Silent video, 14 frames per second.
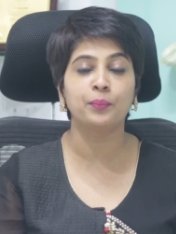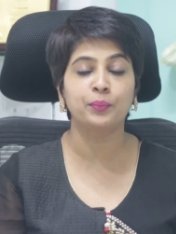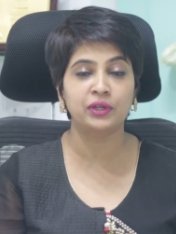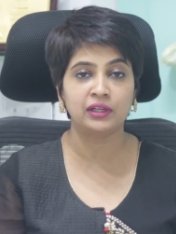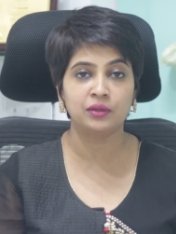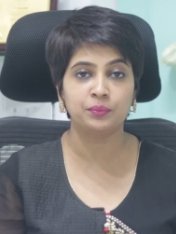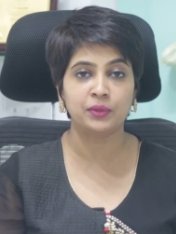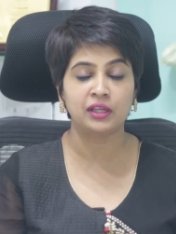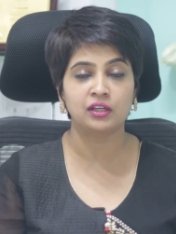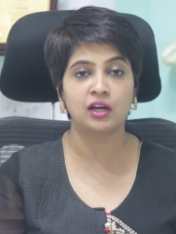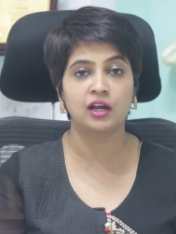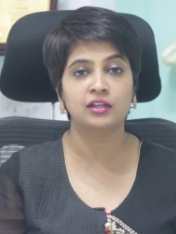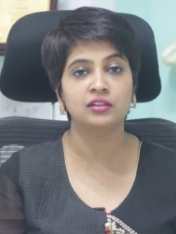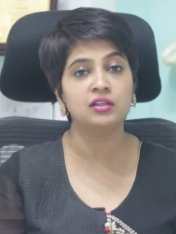the upper lip
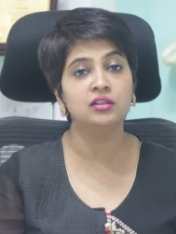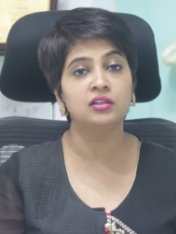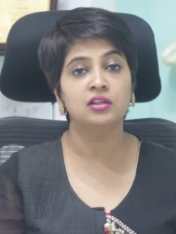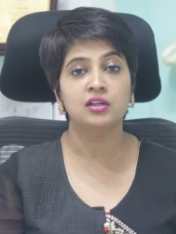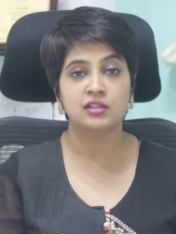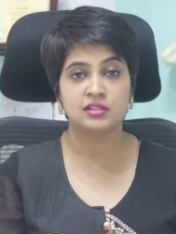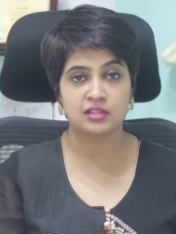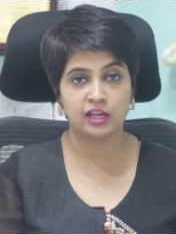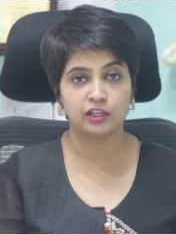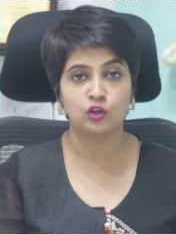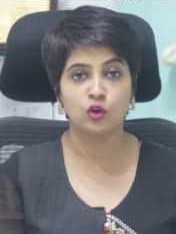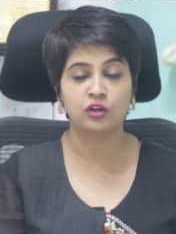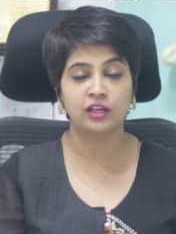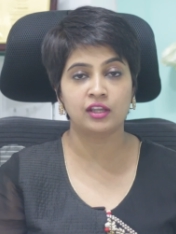area and the
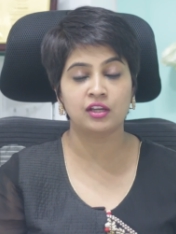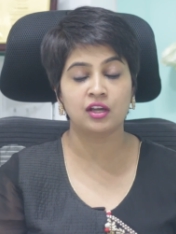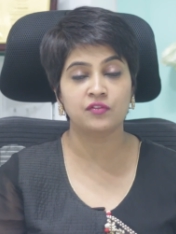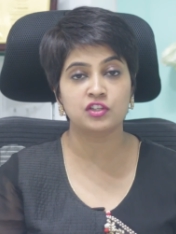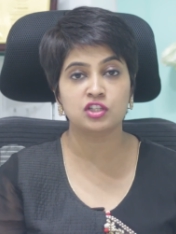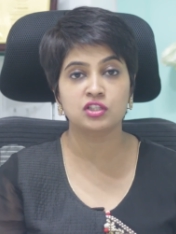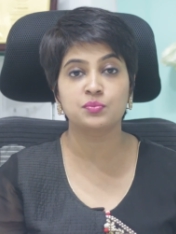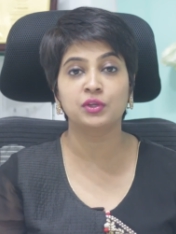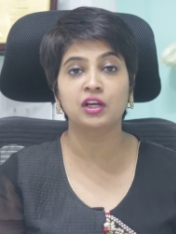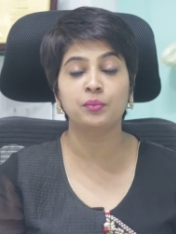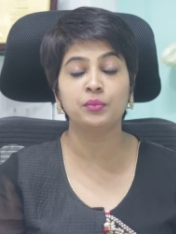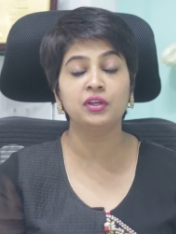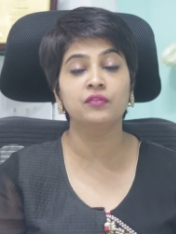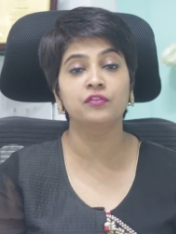side lock area, which is
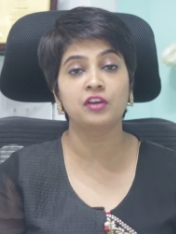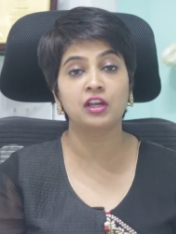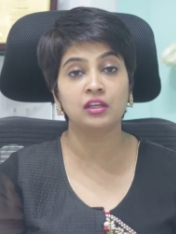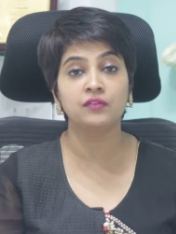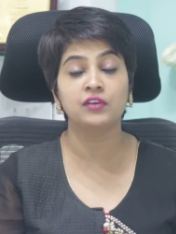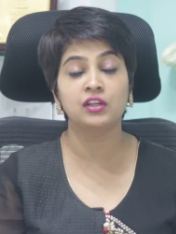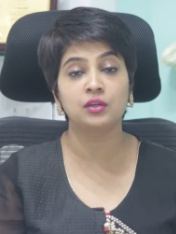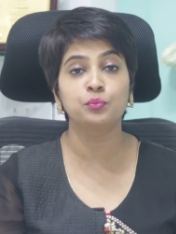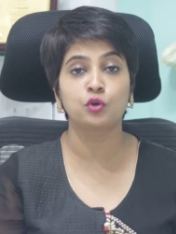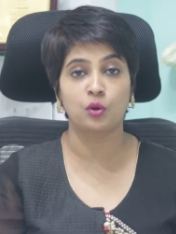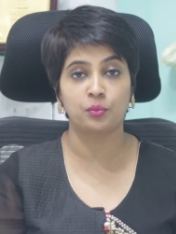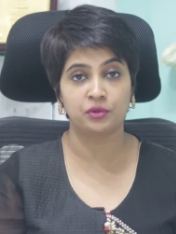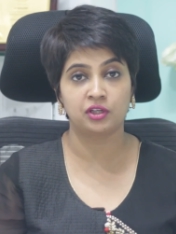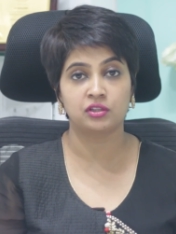becoming very, very
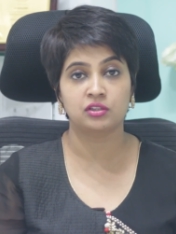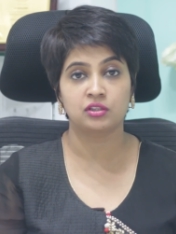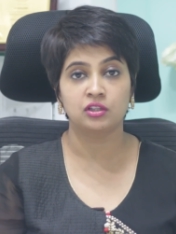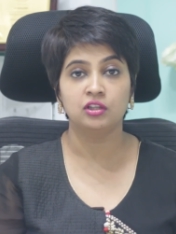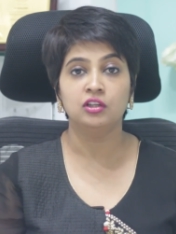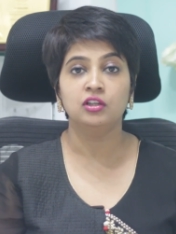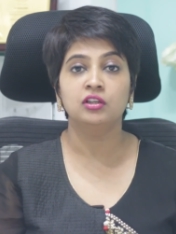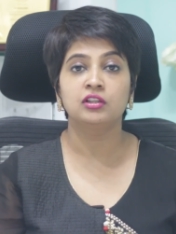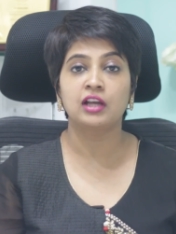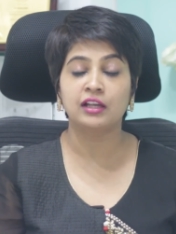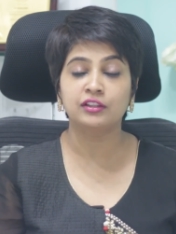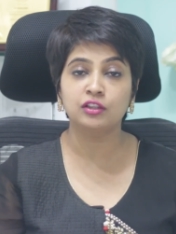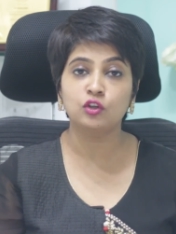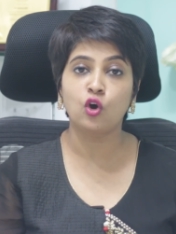prominent.
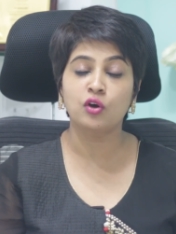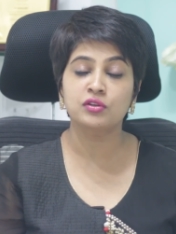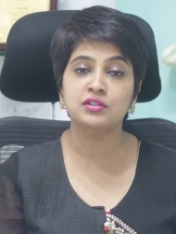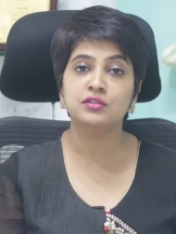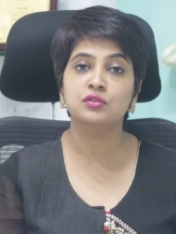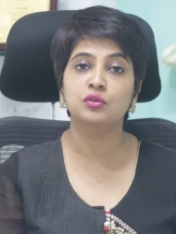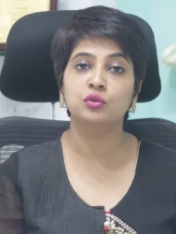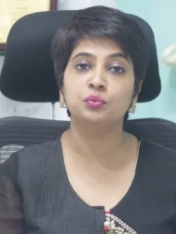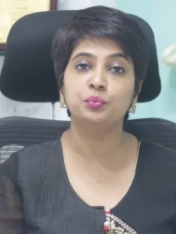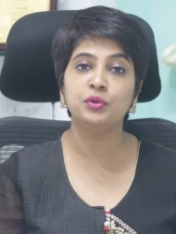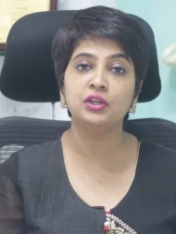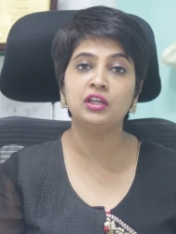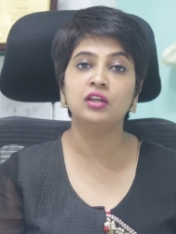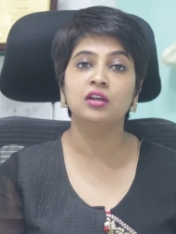The other causes
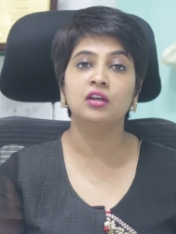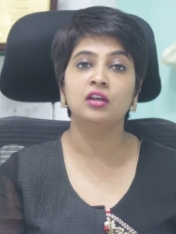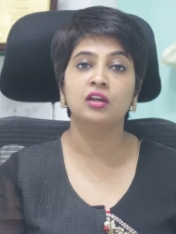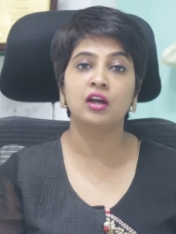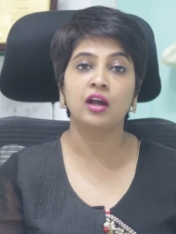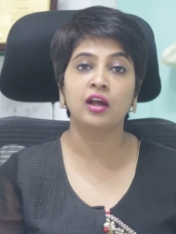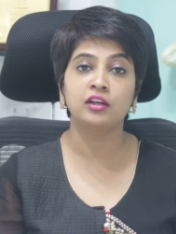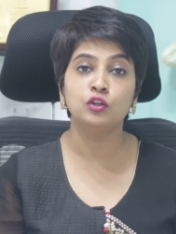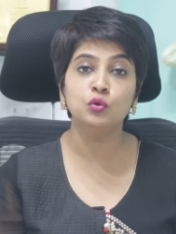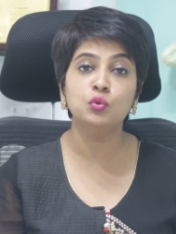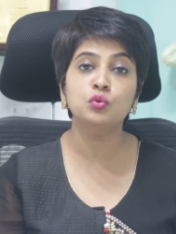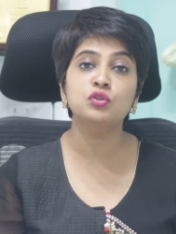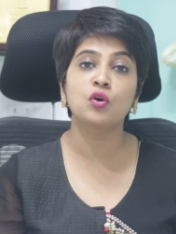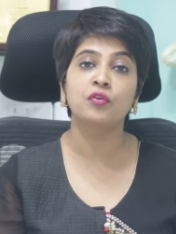could be an
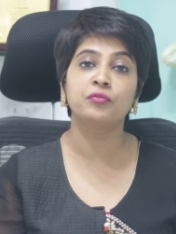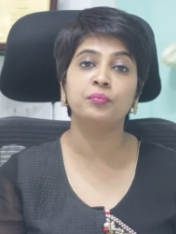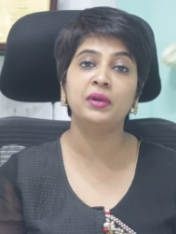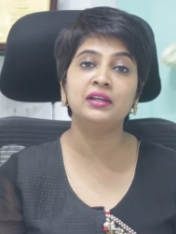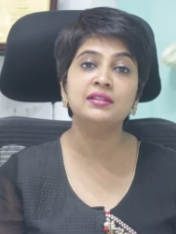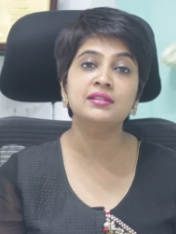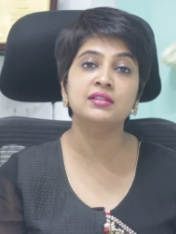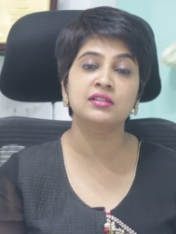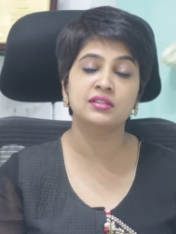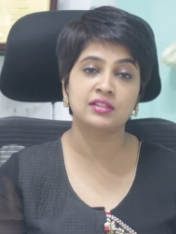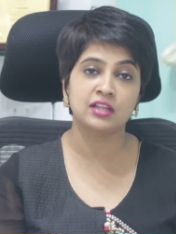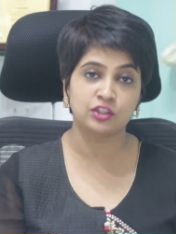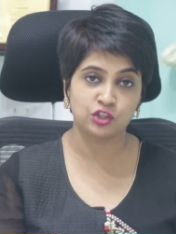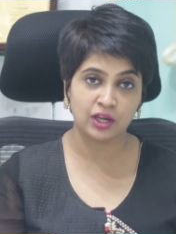use of
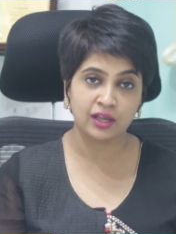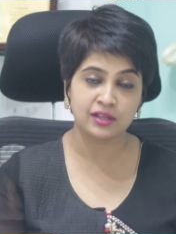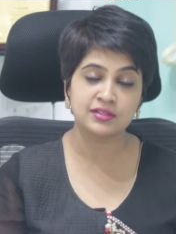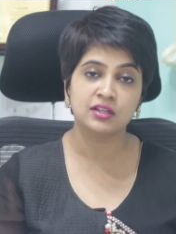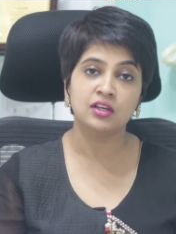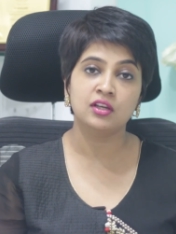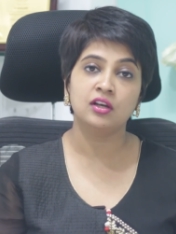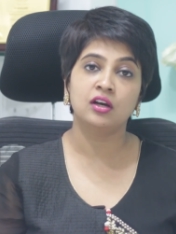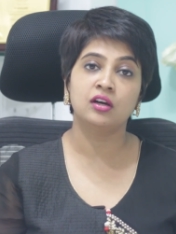medicines such as